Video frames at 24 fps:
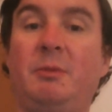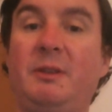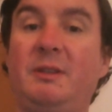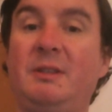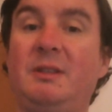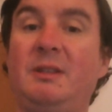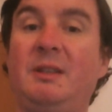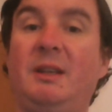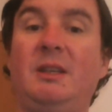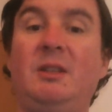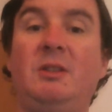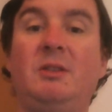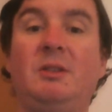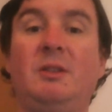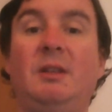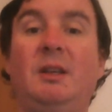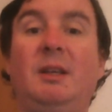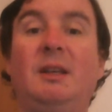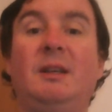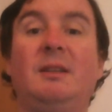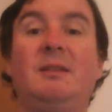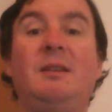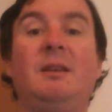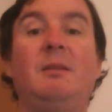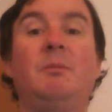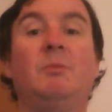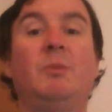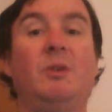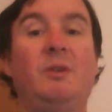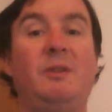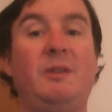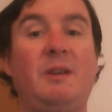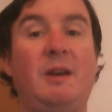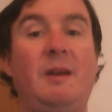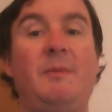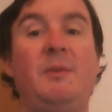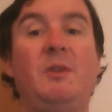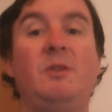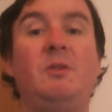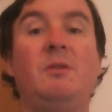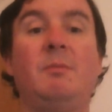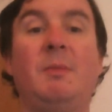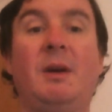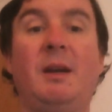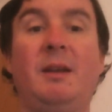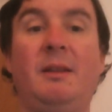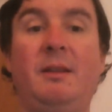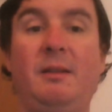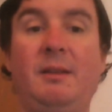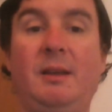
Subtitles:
presentation can take more time than you might